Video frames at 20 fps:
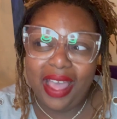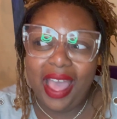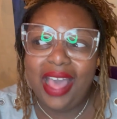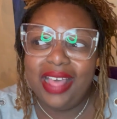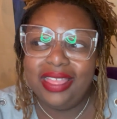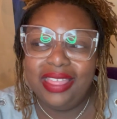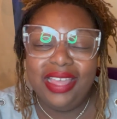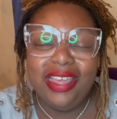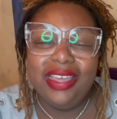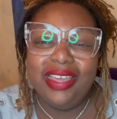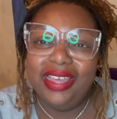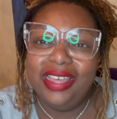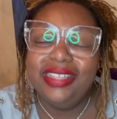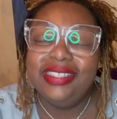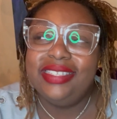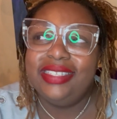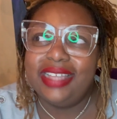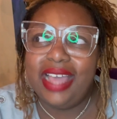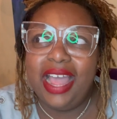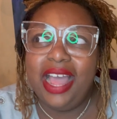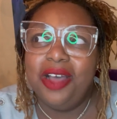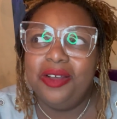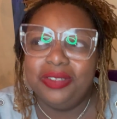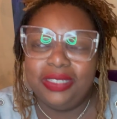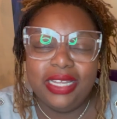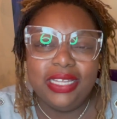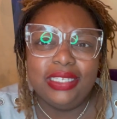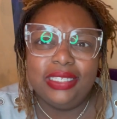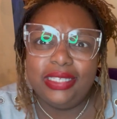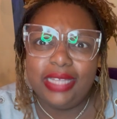I think it
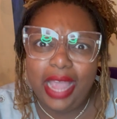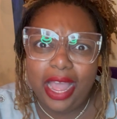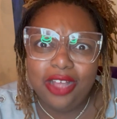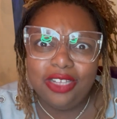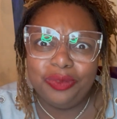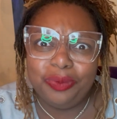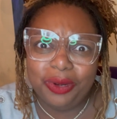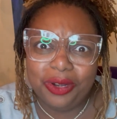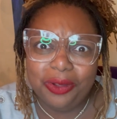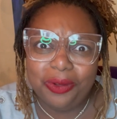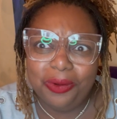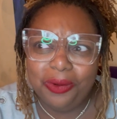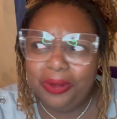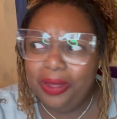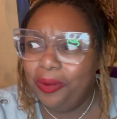sounds pretty cool.